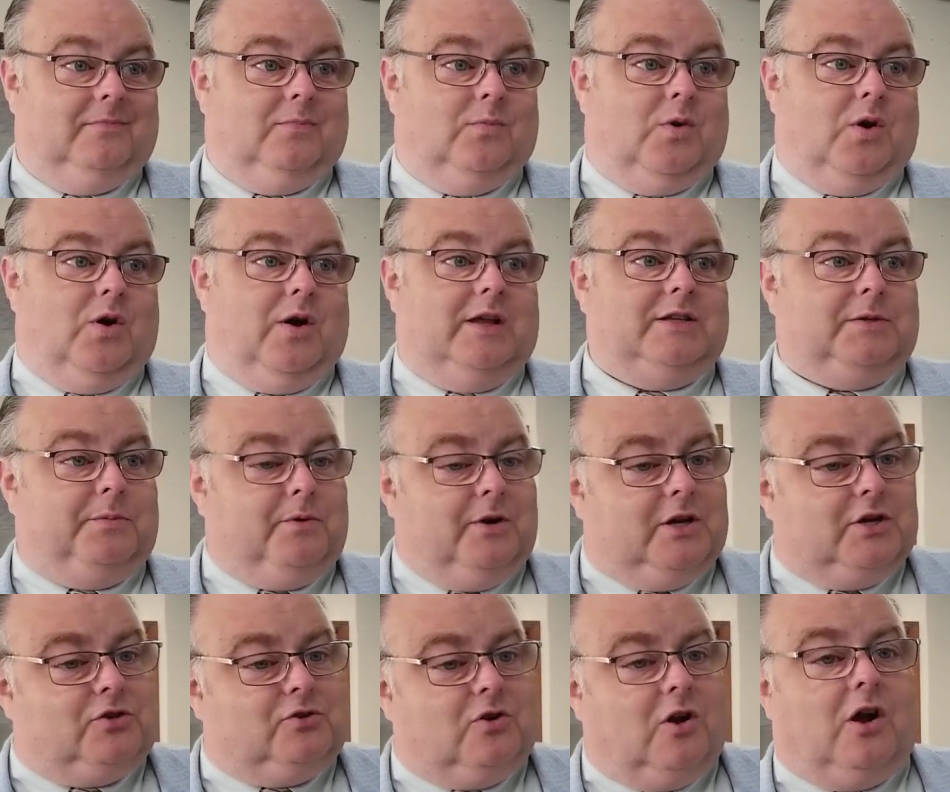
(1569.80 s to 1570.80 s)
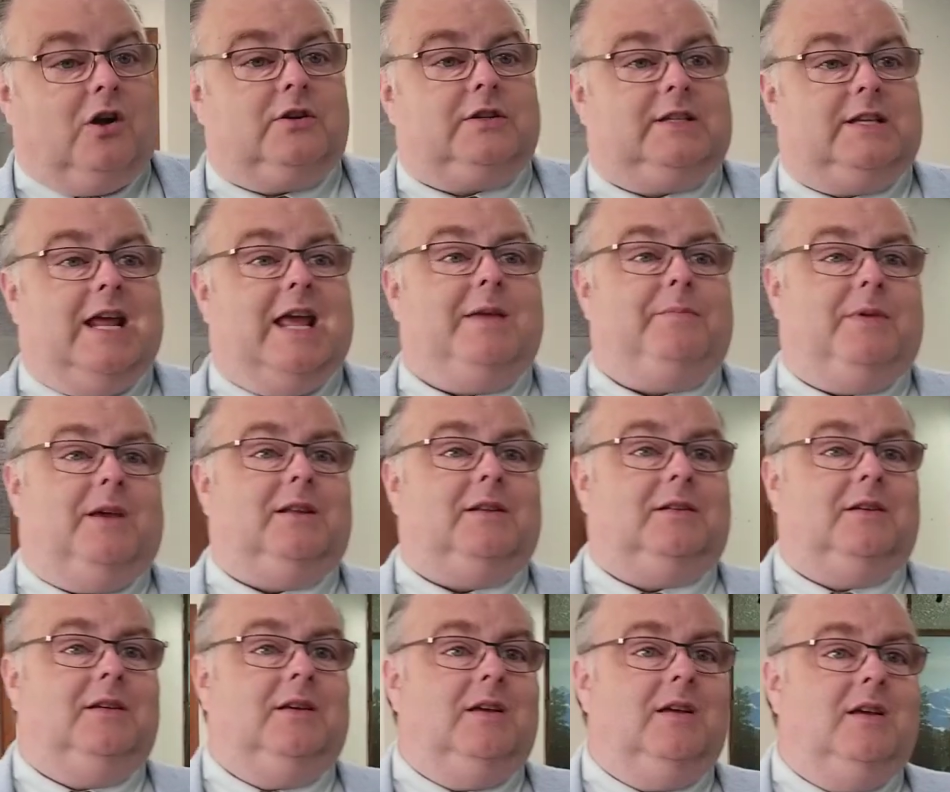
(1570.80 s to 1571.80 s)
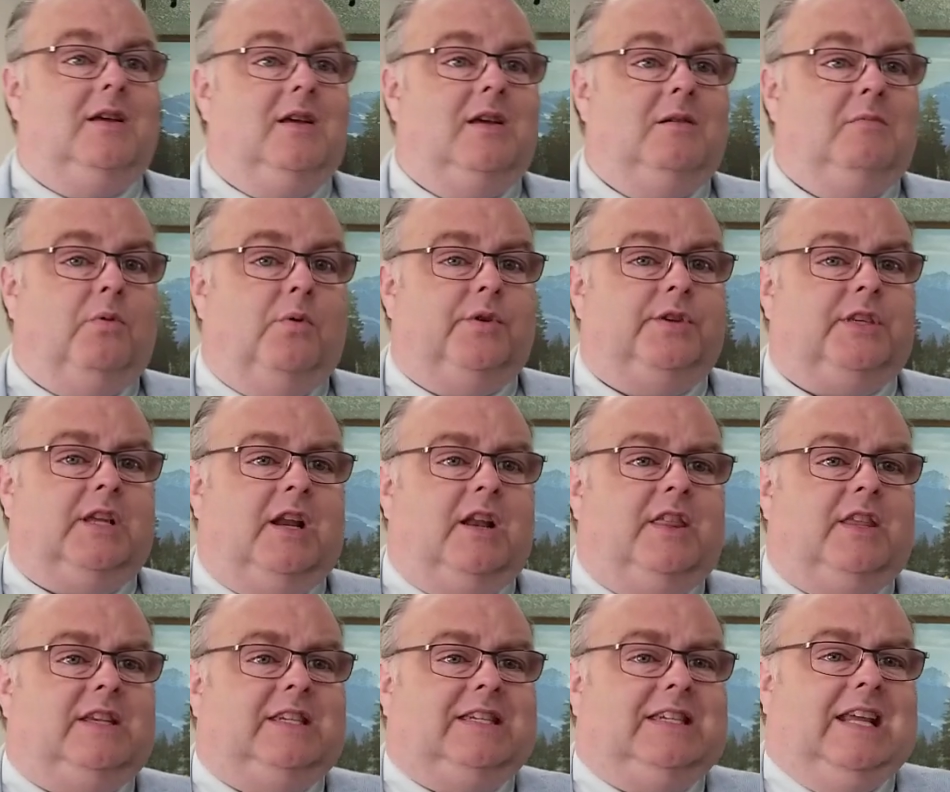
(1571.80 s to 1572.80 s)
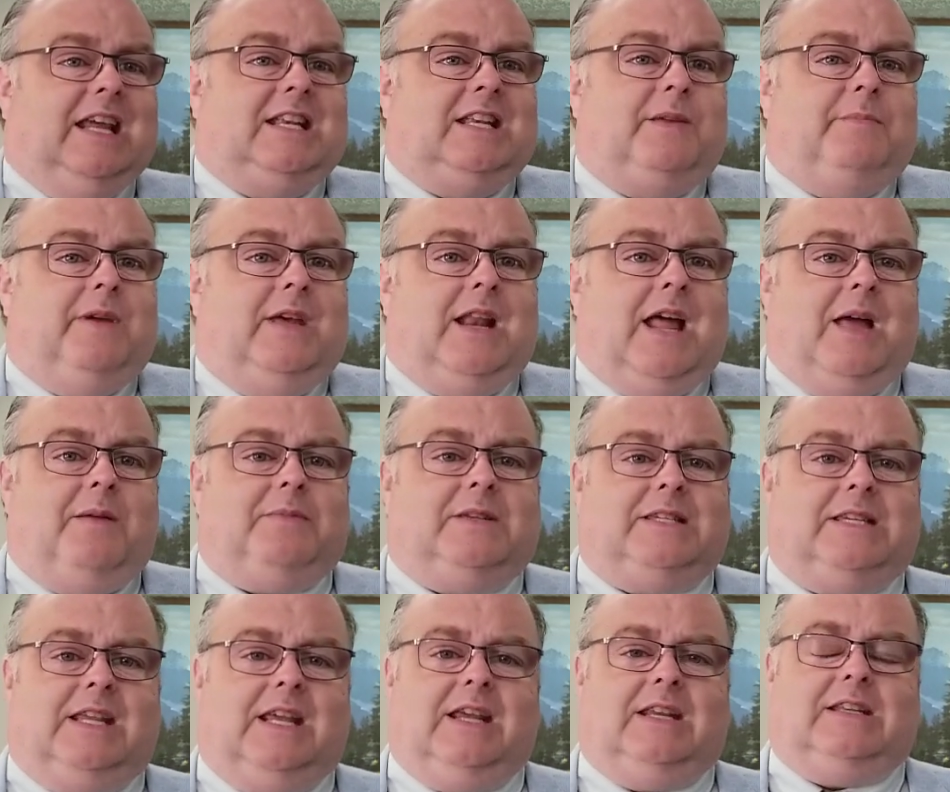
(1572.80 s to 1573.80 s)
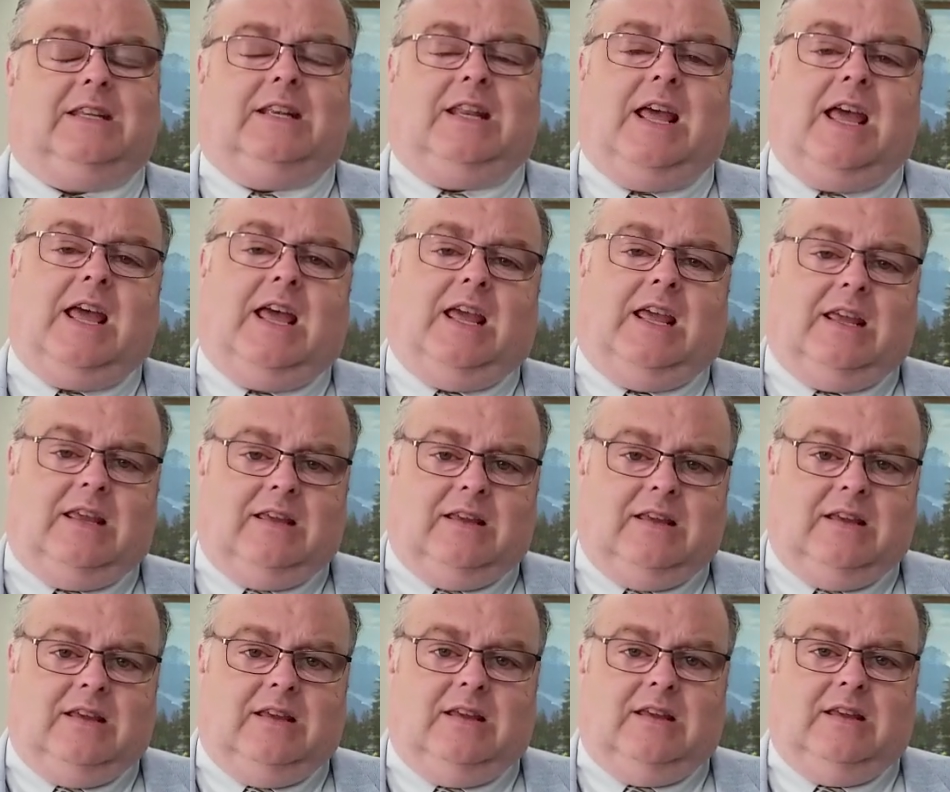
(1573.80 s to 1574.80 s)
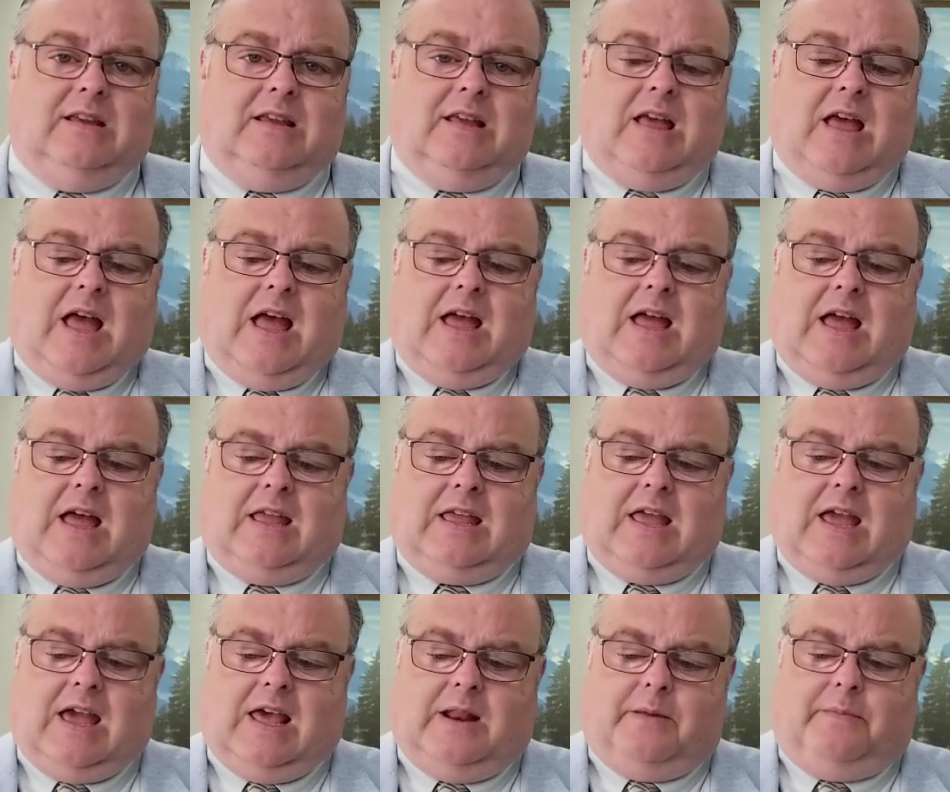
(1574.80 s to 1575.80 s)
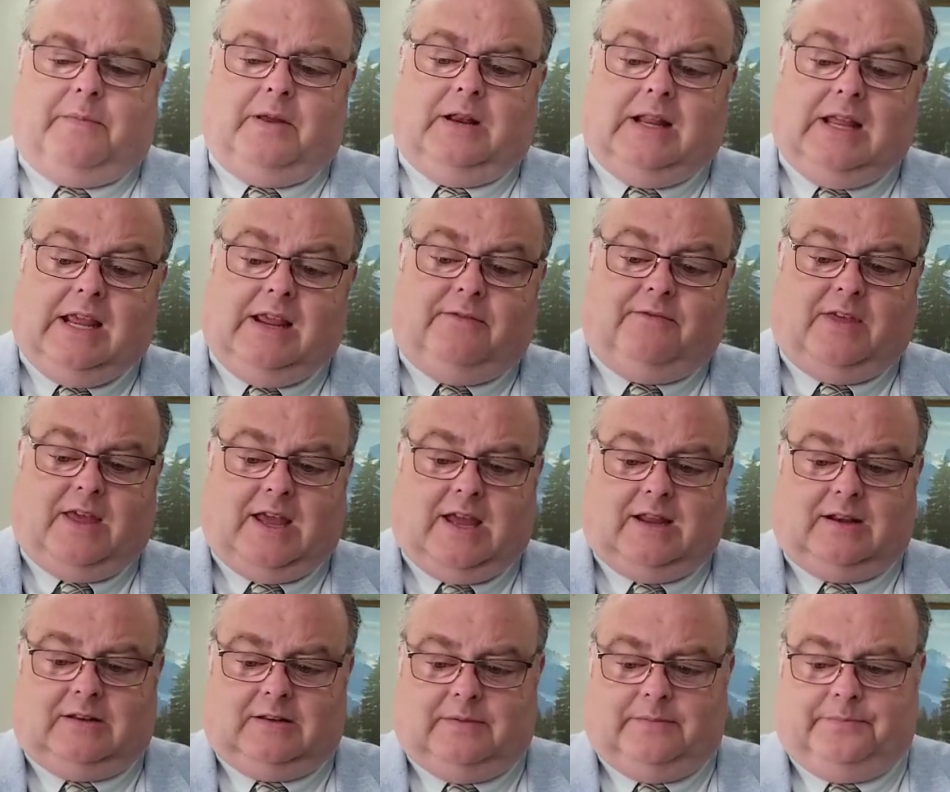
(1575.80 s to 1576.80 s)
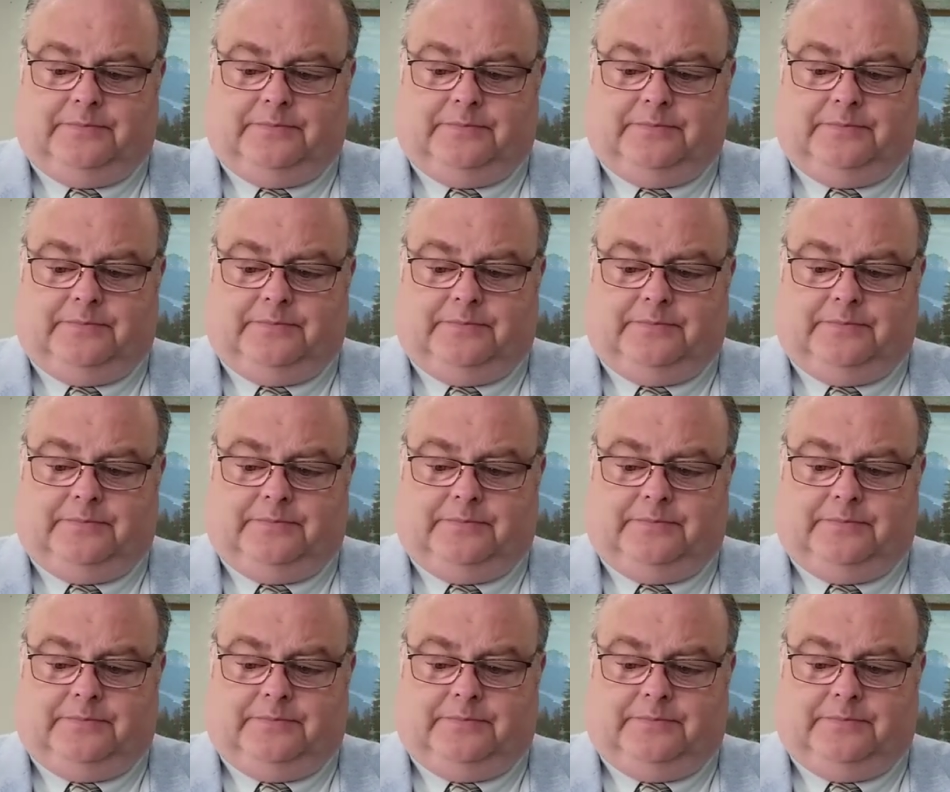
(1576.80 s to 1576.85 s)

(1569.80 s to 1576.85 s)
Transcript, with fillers: well, that's a pretty strong statement. With some of the sentiment I'm seeing today, I, I kind of believe that.